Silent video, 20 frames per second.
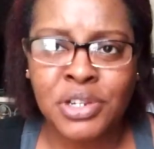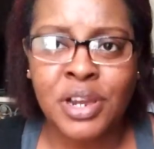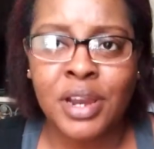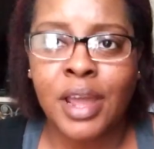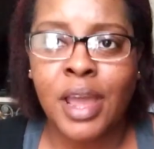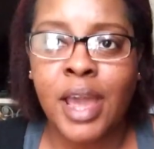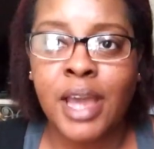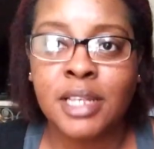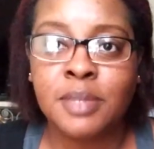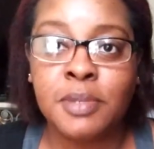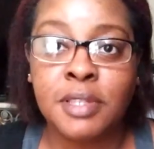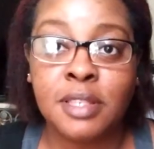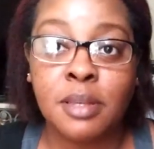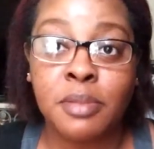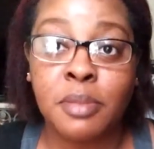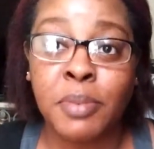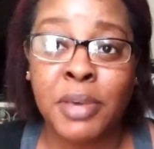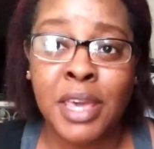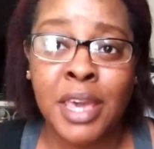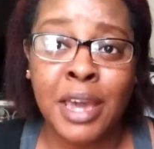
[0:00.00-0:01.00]
trying to ask me
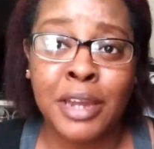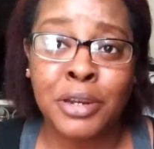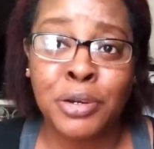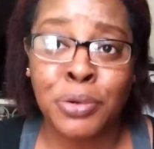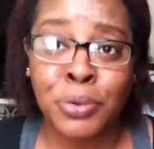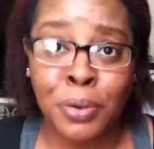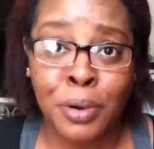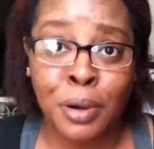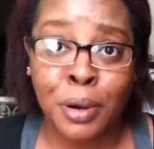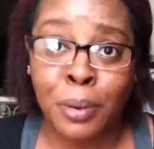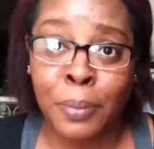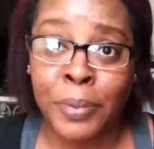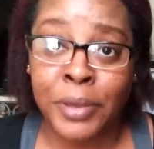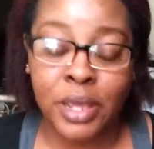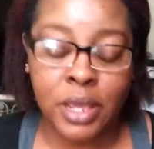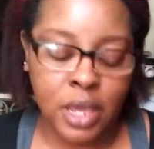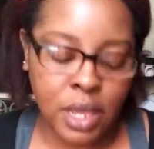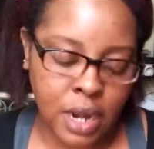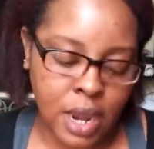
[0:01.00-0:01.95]
something, but he had the door open.